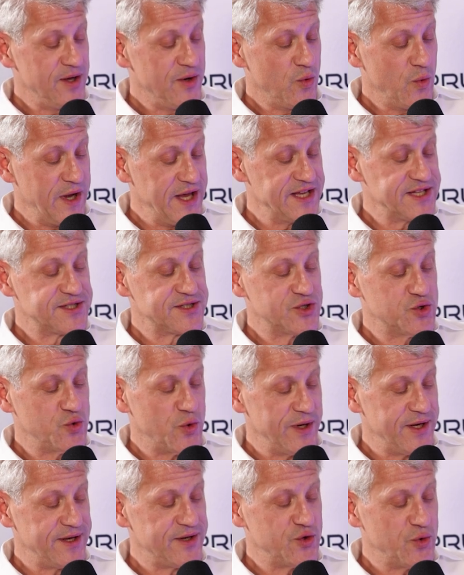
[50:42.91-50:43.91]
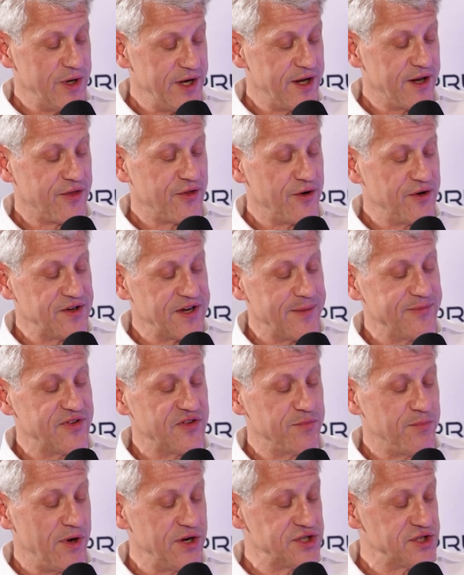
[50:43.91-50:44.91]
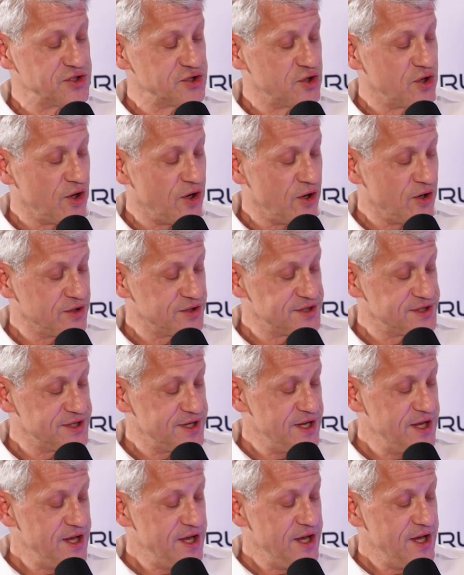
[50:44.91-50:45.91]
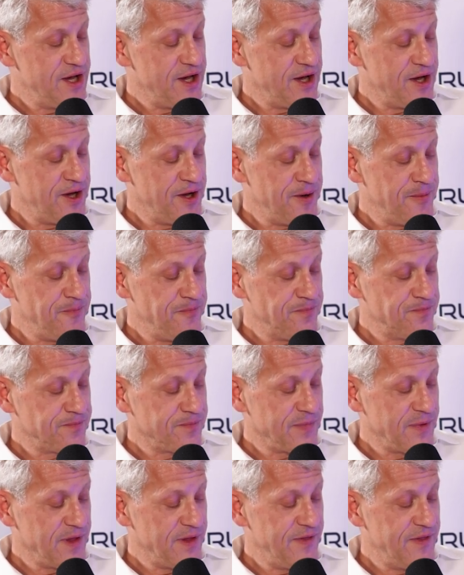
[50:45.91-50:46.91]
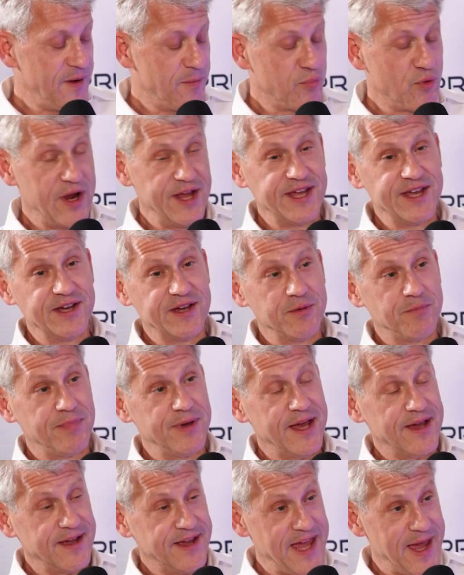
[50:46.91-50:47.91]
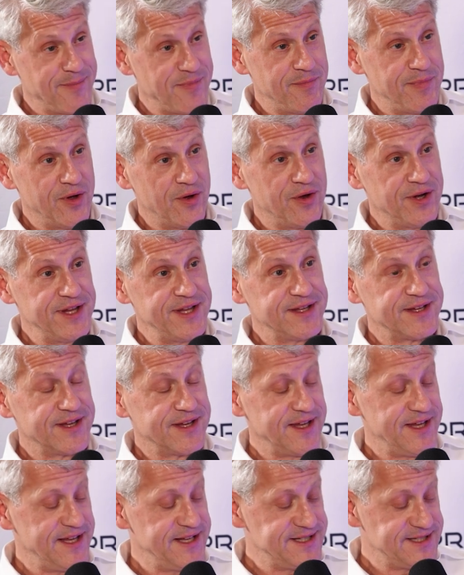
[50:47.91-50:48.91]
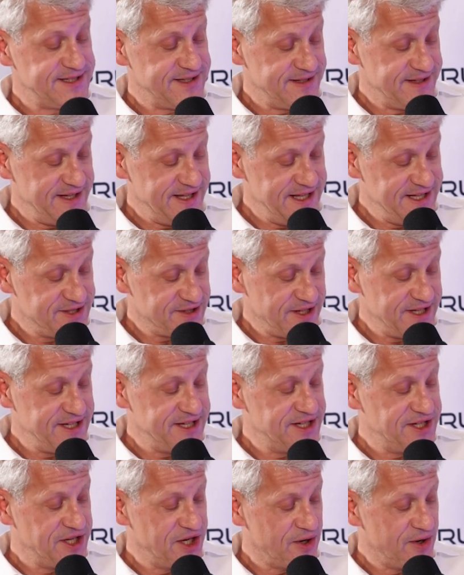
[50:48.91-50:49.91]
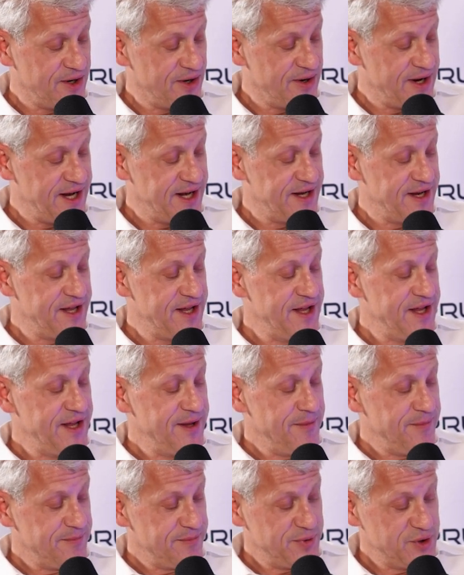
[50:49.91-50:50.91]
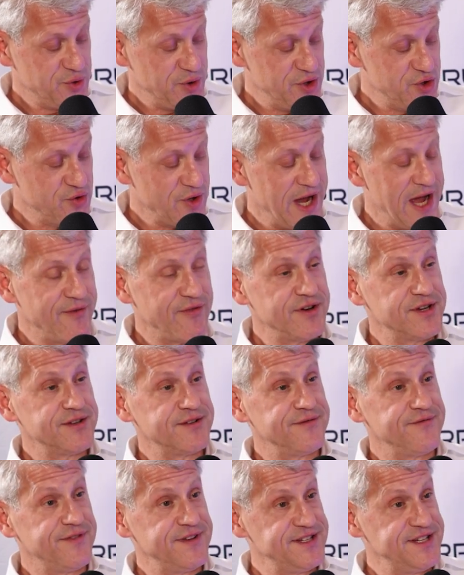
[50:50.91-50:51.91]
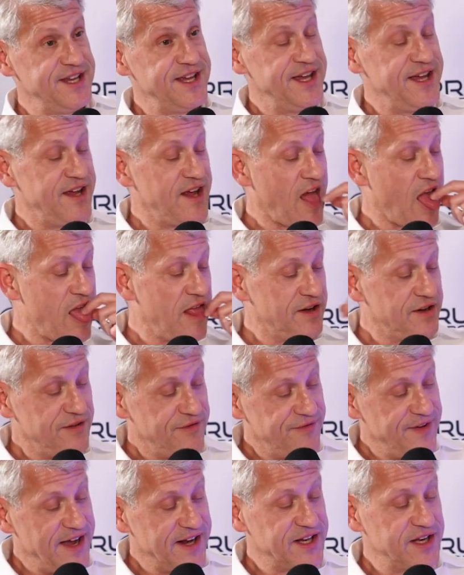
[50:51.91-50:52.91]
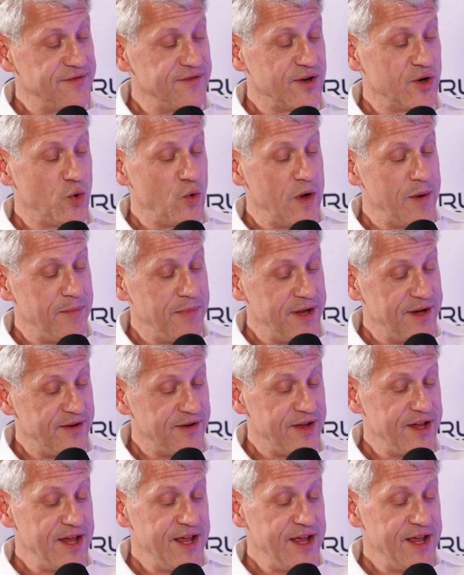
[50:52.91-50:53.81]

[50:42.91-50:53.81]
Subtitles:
as much as cars. Their braking capability is easily deteriorate between driver fatigue, defective equipment.